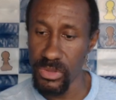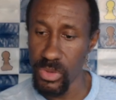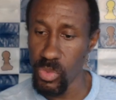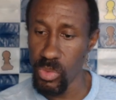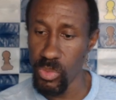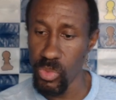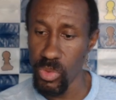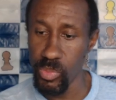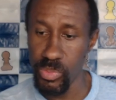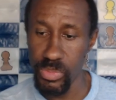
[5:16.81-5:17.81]
So
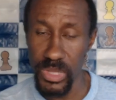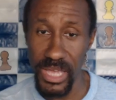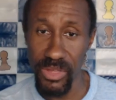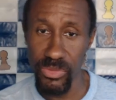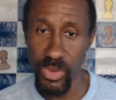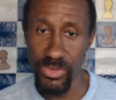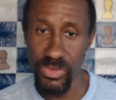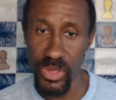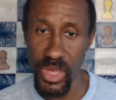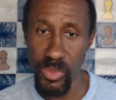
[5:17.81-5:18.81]
we'll play out the rest
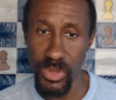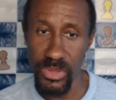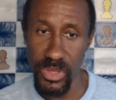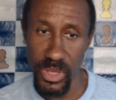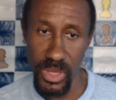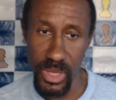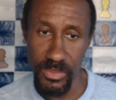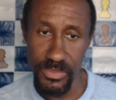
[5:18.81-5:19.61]
of the game and see.